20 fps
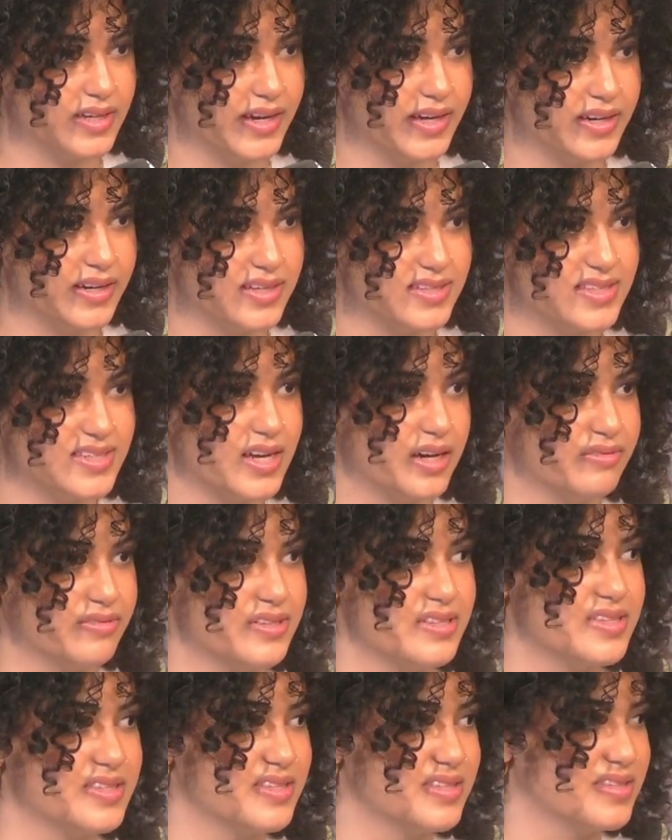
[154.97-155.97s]
And as tough
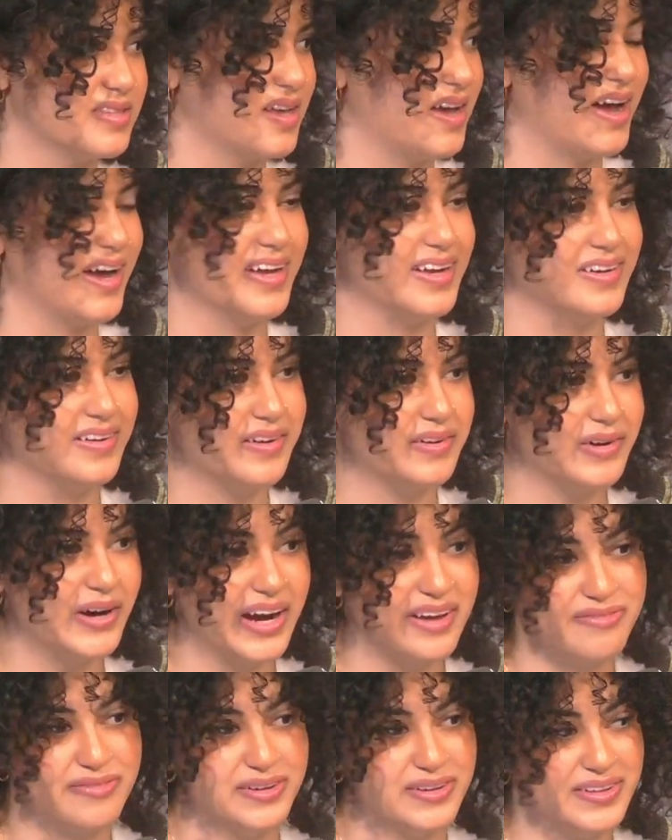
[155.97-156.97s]
as
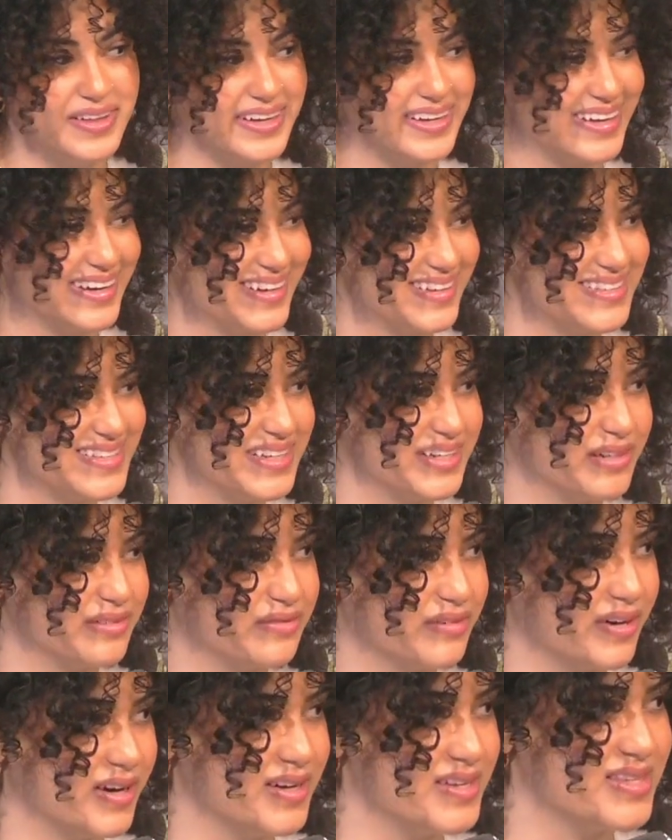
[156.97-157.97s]
I feel like it is here
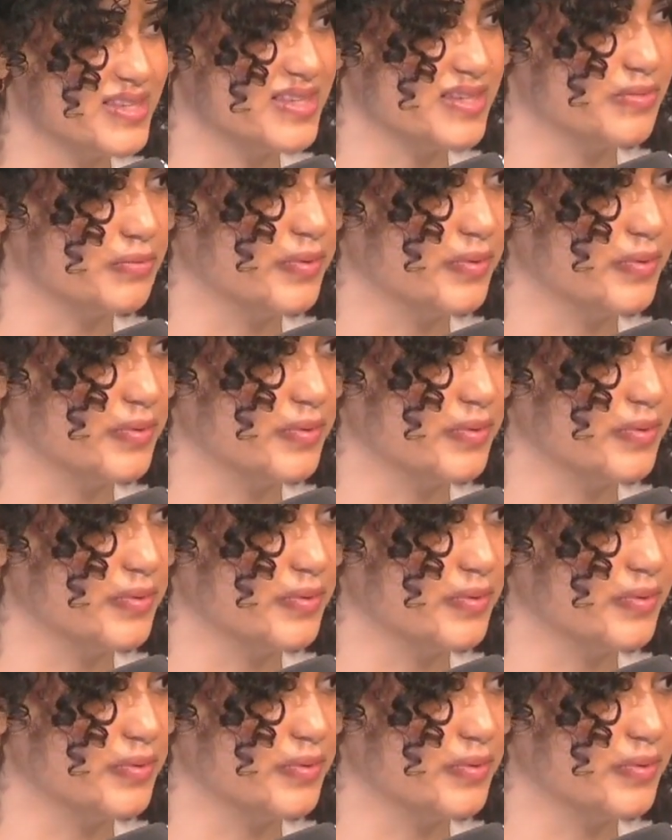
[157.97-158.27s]
for us,